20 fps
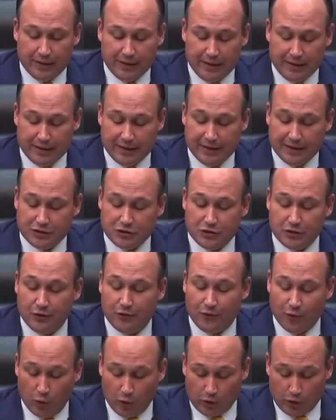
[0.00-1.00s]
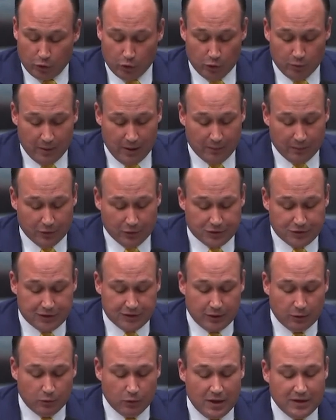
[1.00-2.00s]
in addition to four crew members
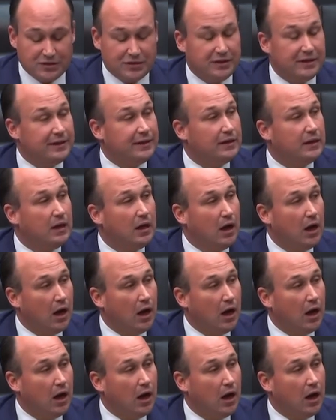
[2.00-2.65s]
and a resident